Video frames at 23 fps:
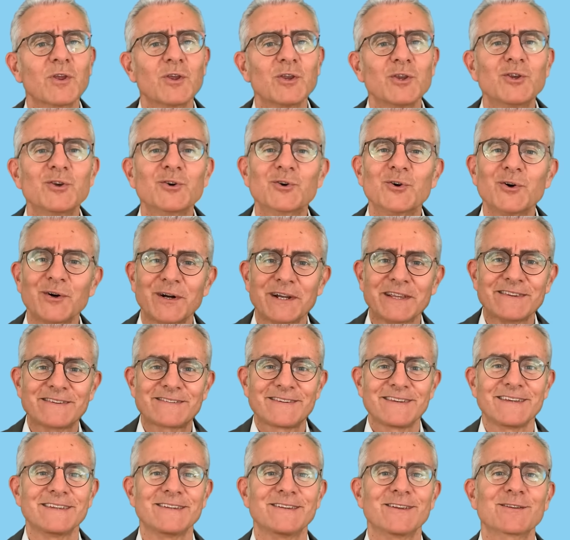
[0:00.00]
You go and
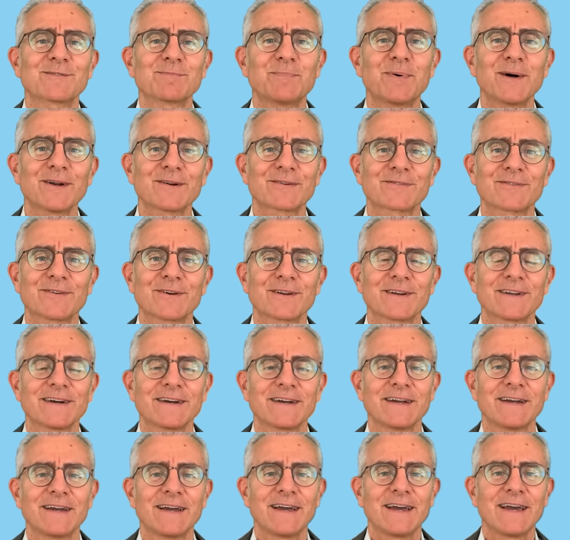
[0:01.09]
see this person,
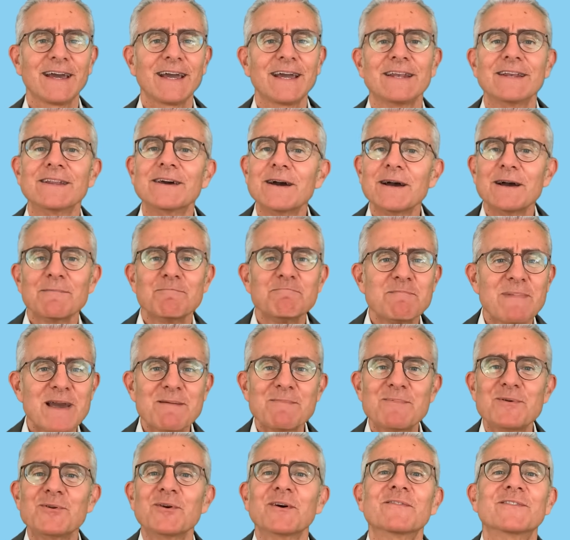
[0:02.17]
and
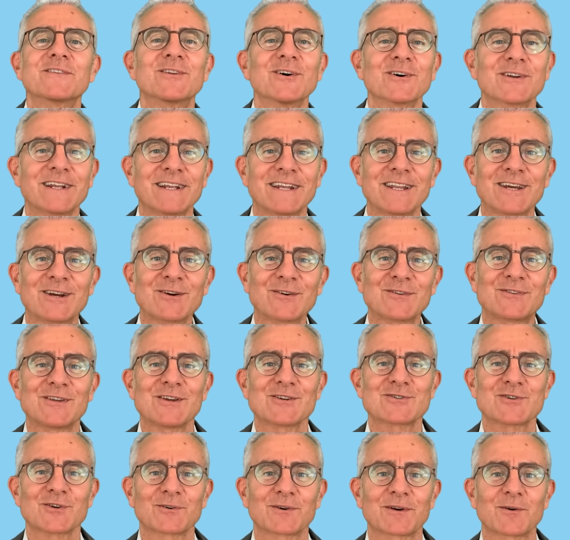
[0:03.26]
maybe you have done a
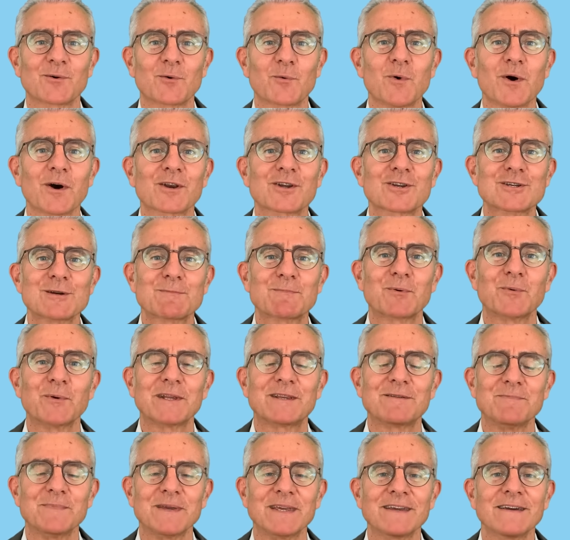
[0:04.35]
negotiation workshop
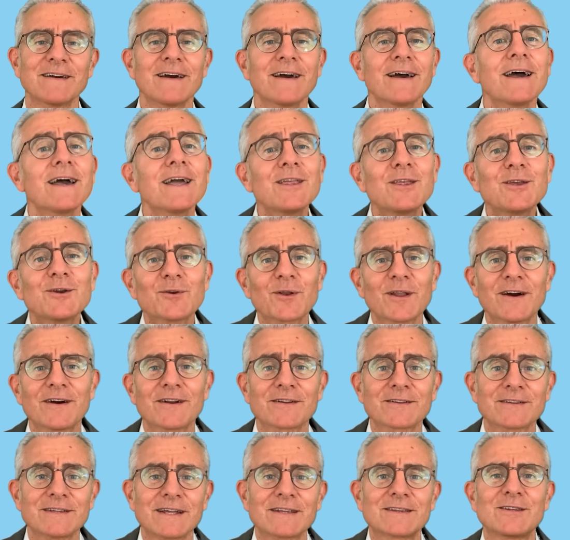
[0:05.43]
with me and you
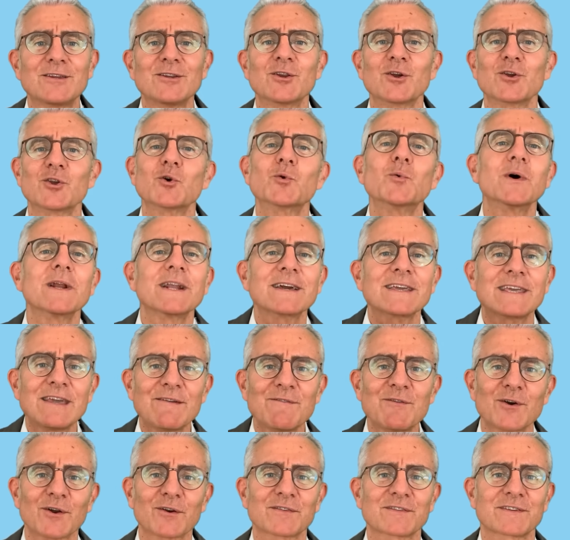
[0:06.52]
learn that you want to give
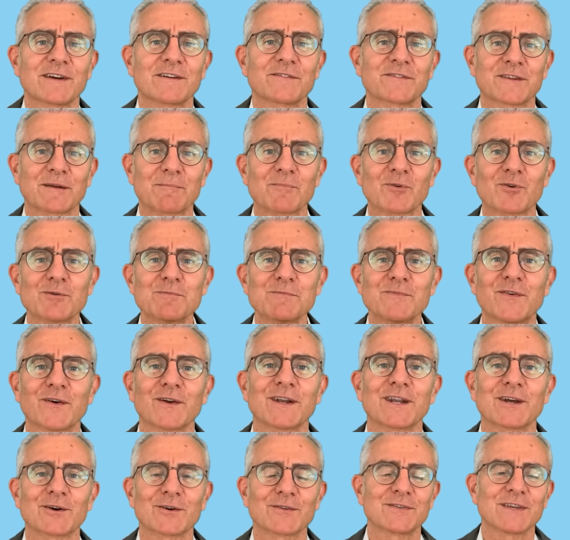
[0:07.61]
yourself some room for
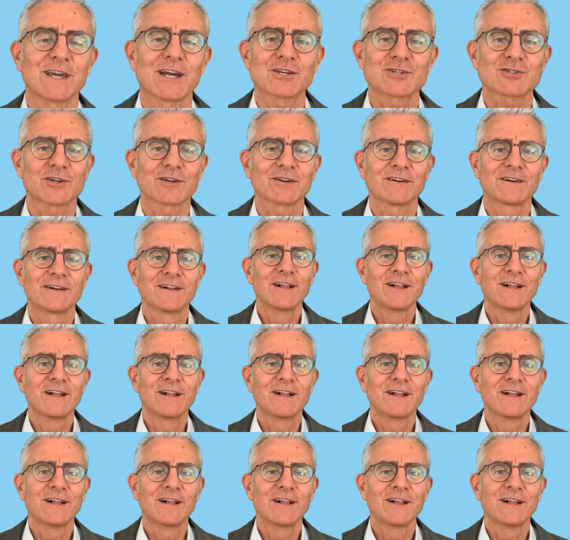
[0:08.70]
negotiation.